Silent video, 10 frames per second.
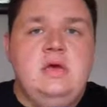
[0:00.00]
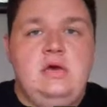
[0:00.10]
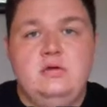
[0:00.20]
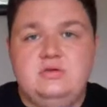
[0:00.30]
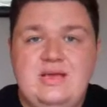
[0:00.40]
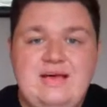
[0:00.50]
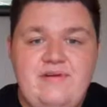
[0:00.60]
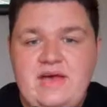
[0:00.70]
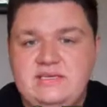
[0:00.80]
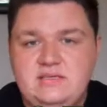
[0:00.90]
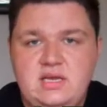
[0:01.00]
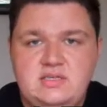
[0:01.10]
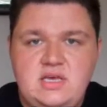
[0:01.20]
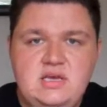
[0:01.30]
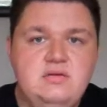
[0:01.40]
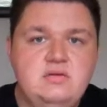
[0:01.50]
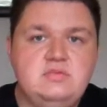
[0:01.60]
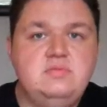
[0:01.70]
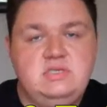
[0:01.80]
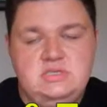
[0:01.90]
I also have hashtags that I
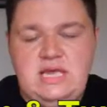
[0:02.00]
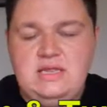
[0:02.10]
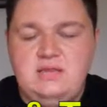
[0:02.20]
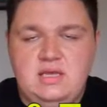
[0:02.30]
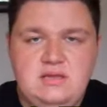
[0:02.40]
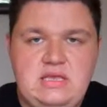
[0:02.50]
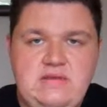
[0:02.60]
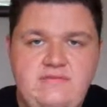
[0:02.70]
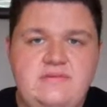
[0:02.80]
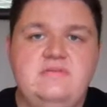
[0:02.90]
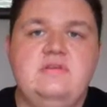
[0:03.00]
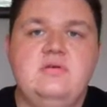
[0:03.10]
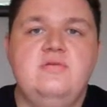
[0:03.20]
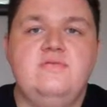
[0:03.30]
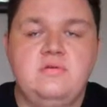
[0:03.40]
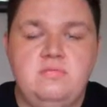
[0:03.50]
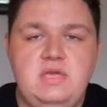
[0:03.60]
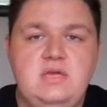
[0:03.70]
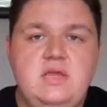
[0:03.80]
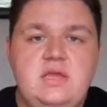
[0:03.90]
use, which is NDD52 for
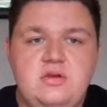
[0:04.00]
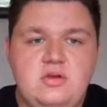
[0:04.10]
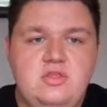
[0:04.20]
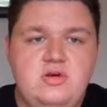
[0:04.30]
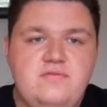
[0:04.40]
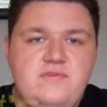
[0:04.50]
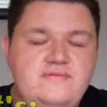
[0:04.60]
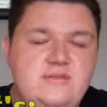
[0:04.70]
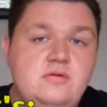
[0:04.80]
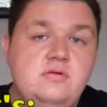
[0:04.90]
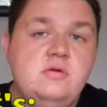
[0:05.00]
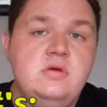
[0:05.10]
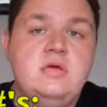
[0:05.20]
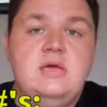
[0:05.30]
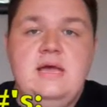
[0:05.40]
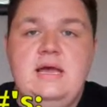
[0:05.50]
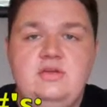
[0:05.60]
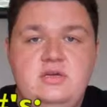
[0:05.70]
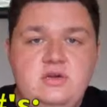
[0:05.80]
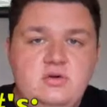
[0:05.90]
me, NateDoggyDog52,
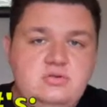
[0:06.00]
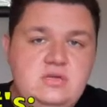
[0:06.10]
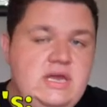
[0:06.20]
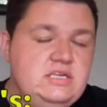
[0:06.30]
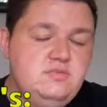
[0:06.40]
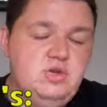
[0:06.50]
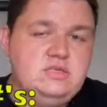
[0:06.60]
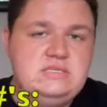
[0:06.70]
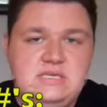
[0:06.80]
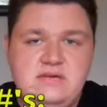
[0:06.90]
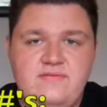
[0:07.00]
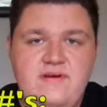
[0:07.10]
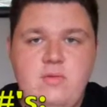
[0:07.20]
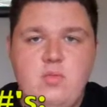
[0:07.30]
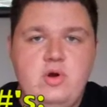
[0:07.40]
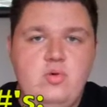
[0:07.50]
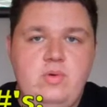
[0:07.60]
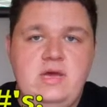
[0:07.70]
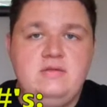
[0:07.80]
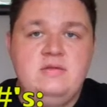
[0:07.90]
and you can also catch me on Sneaker Fan
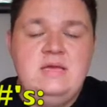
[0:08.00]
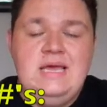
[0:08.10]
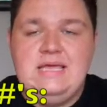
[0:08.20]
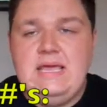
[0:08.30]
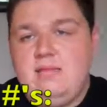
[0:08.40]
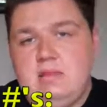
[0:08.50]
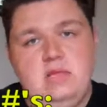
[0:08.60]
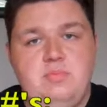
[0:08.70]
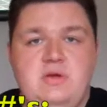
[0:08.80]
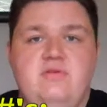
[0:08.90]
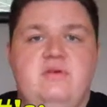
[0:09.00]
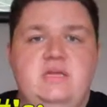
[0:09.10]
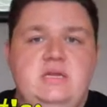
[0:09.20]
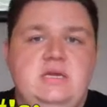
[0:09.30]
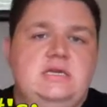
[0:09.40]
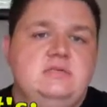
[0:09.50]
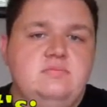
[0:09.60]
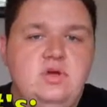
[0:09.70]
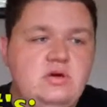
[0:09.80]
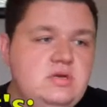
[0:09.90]
Worldwide. Again, they'll appear right here as I'm
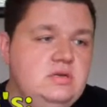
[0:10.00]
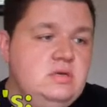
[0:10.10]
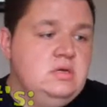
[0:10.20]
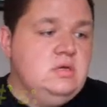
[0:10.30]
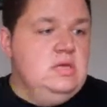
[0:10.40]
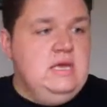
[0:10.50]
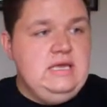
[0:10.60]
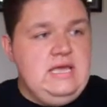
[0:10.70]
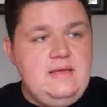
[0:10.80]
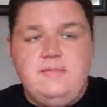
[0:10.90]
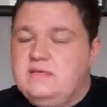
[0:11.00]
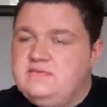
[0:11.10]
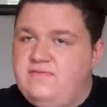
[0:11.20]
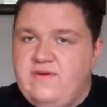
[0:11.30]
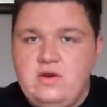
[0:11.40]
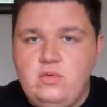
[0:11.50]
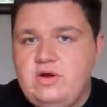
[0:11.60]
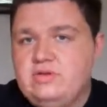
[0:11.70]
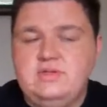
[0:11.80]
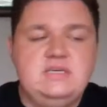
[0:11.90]
talking. Again, that's the final
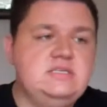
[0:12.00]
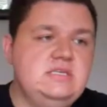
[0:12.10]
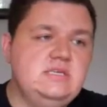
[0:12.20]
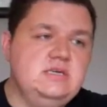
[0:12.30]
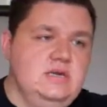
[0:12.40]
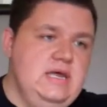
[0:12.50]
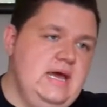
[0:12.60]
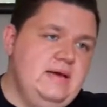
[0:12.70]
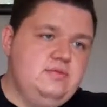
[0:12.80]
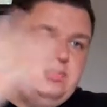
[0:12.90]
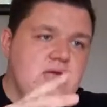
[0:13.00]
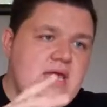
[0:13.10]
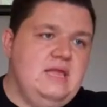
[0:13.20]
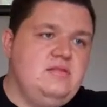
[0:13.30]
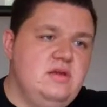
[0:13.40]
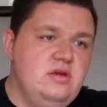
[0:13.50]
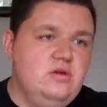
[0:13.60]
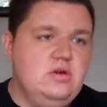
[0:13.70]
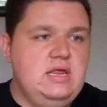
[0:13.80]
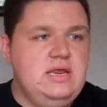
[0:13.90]
word on this sneaker, an absolute head turner,
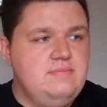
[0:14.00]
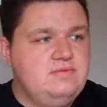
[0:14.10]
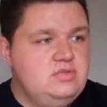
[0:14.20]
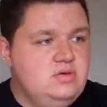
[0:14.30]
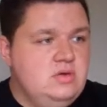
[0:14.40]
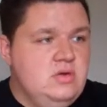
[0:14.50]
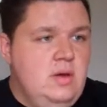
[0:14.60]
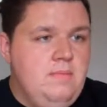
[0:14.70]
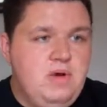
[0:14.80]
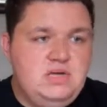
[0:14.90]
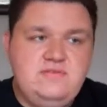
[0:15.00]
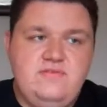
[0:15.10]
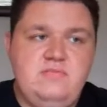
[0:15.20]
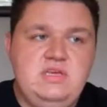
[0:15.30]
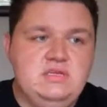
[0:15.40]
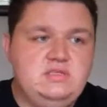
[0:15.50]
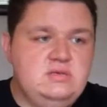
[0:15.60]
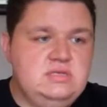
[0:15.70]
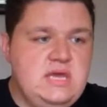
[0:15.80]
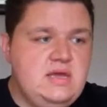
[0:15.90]
an absolute must for me as
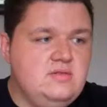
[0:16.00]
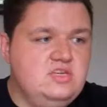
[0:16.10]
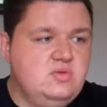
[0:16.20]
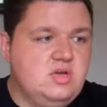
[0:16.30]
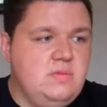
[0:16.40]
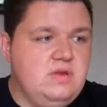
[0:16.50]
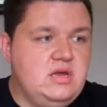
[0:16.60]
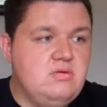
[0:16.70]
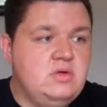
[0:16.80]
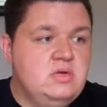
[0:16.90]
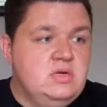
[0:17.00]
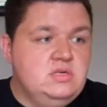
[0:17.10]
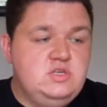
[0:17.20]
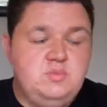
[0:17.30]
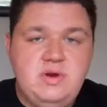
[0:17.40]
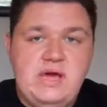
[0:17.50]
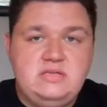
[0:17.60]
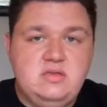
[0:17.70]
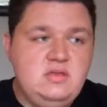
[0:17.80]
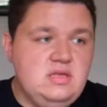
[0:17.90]
soon as I heard these were coming out.
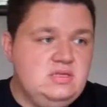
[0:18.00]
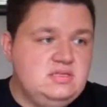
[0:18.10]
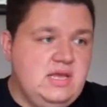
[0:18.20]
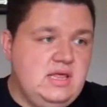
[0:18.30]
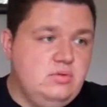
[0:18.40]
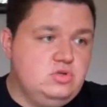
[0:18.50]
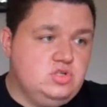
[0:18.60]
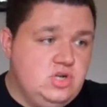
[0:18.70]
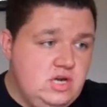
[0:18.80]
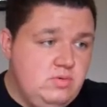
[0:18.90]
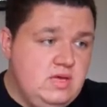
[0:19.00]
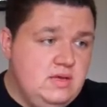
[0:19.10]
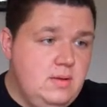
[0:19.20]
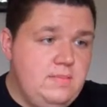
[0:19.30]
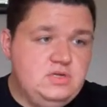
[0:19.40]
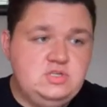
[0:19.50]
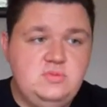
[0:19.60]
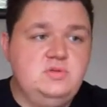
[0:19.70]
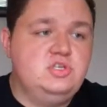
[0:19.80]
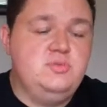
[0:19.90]
Surprised that it didn't sell out straight away, but
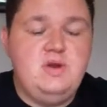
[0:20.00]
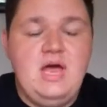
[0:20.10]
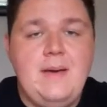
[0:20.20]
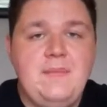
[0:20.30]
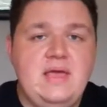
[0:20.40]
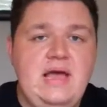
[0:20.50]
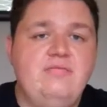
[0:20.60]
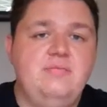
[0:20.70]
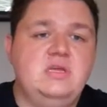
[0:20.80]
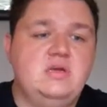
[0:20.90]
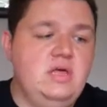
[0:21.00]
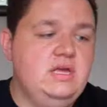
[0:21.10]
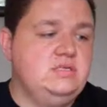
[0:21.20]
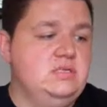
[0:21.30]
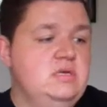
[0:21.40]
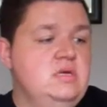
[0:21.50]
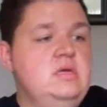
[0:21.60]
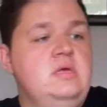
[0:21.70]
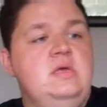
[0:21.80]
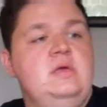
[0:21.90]
super happy to have them in the collection.
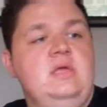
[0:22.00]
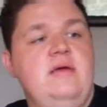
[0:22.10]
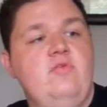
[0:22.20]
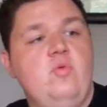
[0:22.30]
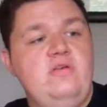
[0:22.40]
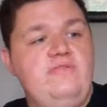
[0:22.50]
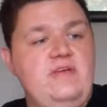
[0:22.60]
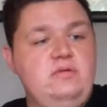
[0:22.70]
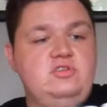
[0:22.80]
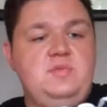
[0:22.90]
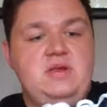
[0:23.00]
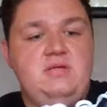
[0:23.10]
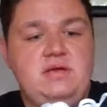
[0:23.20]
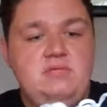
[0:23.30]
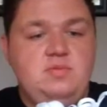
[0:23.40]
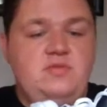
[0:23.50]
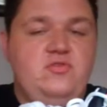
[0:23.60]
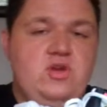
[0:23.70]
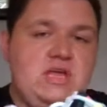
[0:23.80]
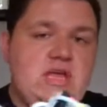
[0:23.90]
Give you one final spin around
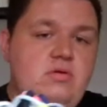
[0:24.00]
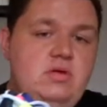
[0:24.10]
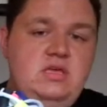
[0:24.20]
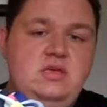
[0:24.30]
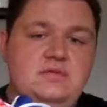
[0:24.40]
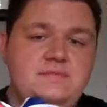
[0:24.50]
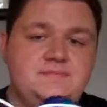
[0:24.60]
before I get out of here.